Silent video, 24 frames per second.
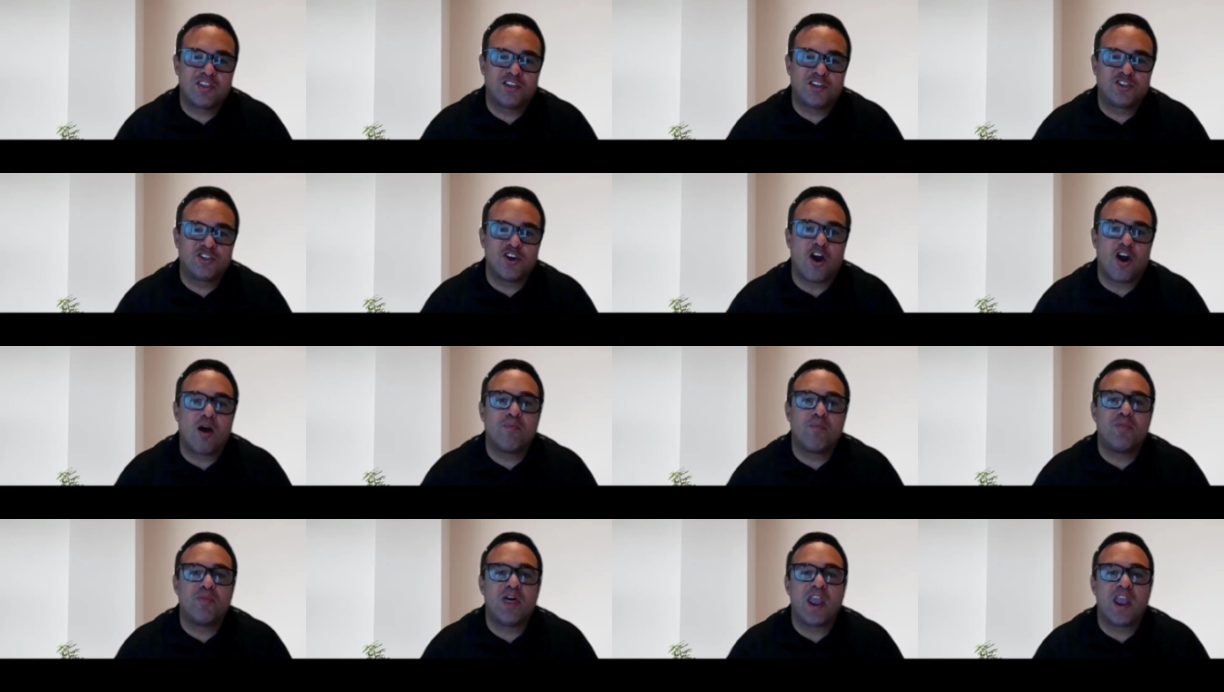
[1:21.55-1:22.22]
the
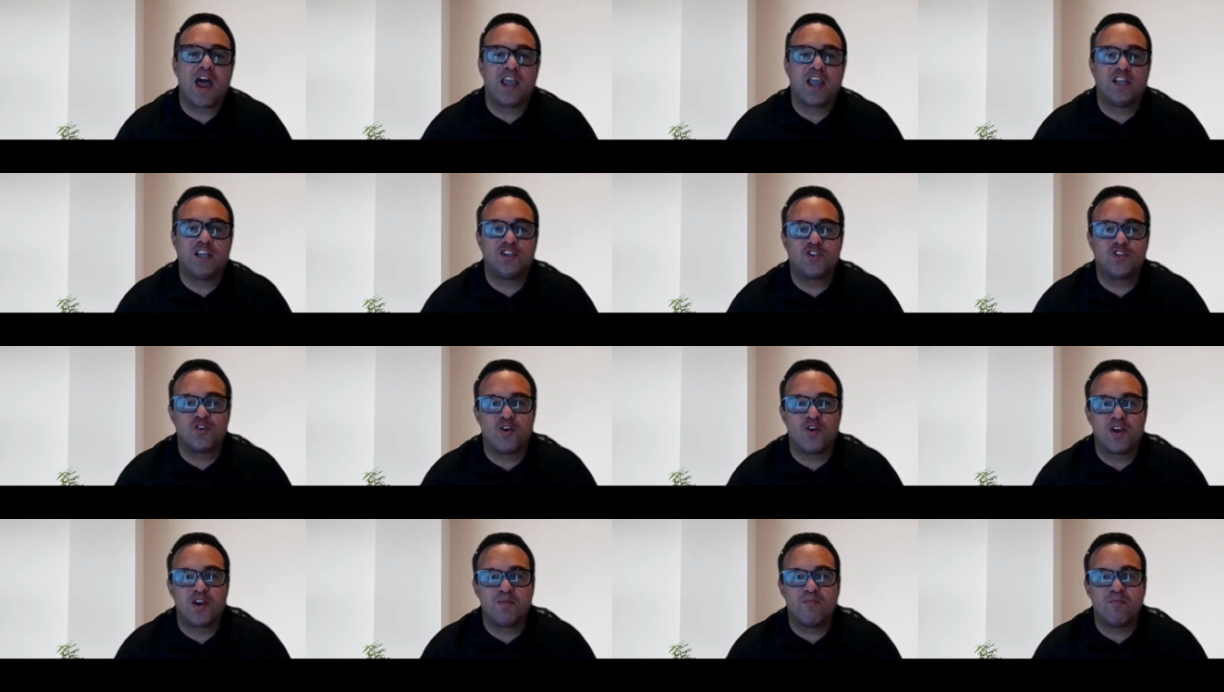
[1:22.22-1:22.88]
job that I
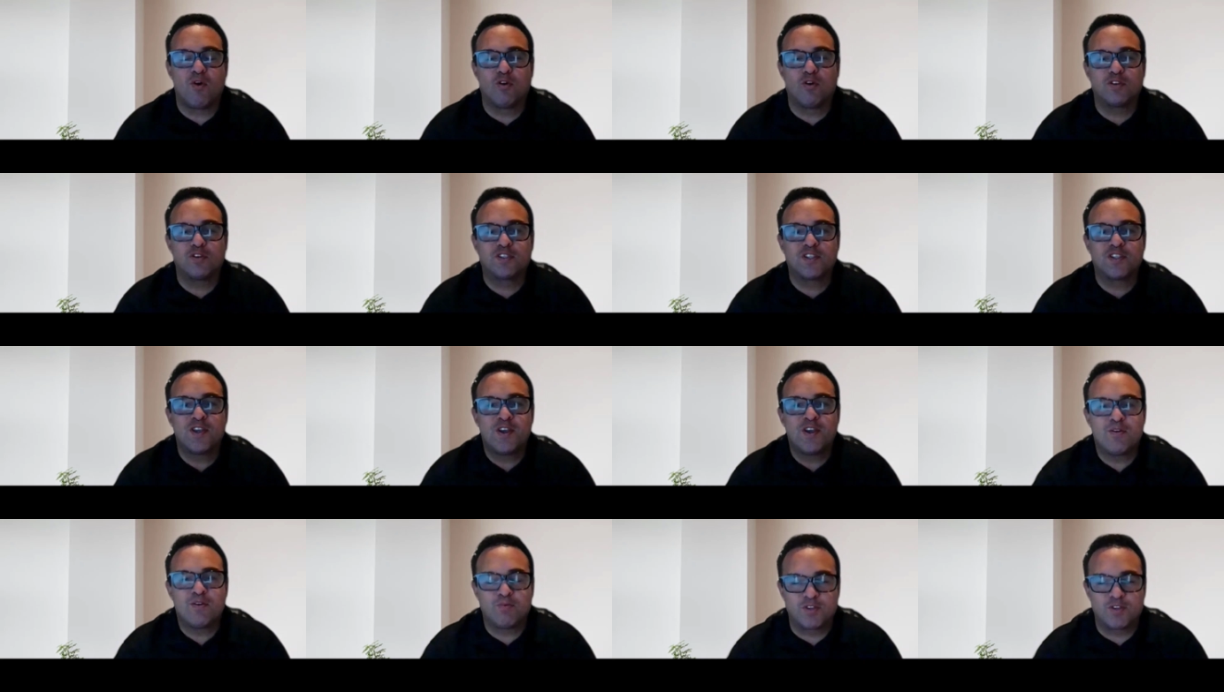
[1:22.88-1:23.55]
enjoyed
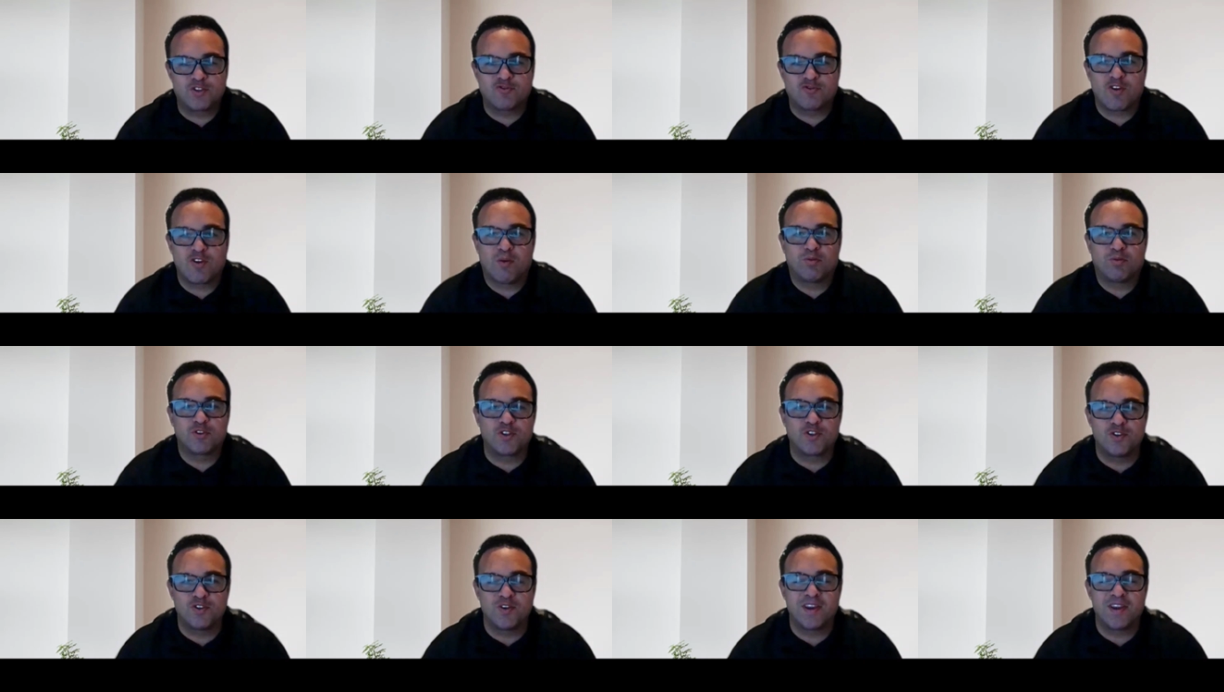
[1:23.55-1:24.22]
most was
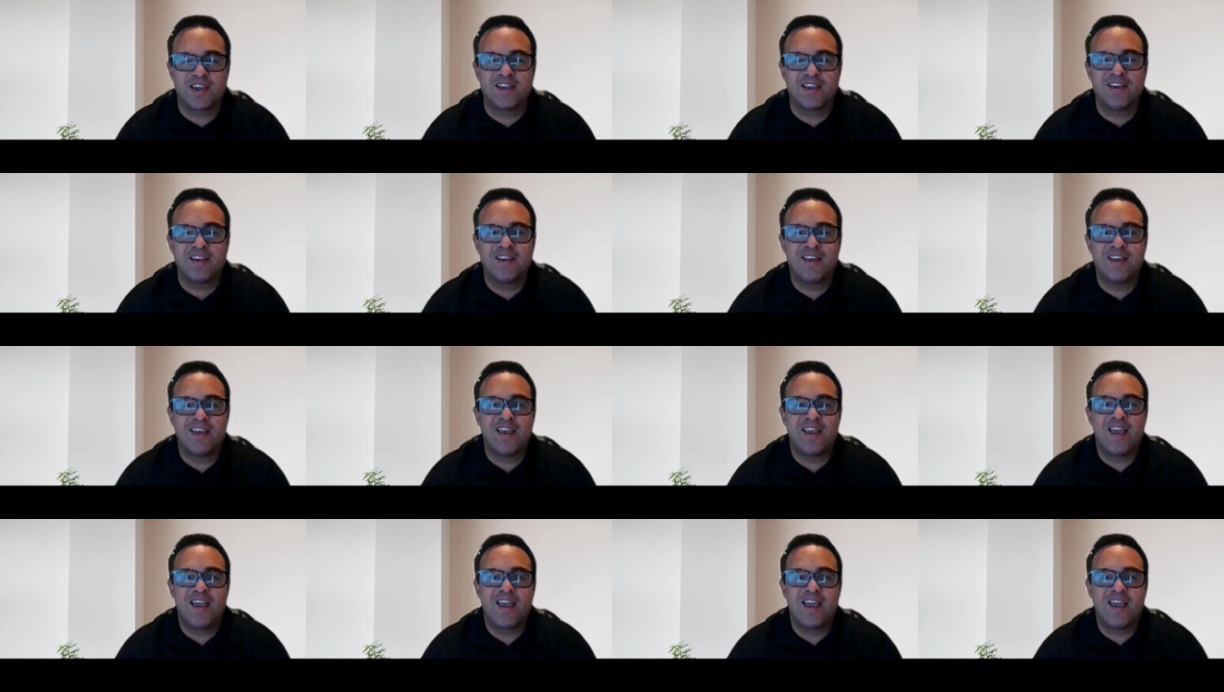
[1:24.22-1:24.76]
troubleshooting.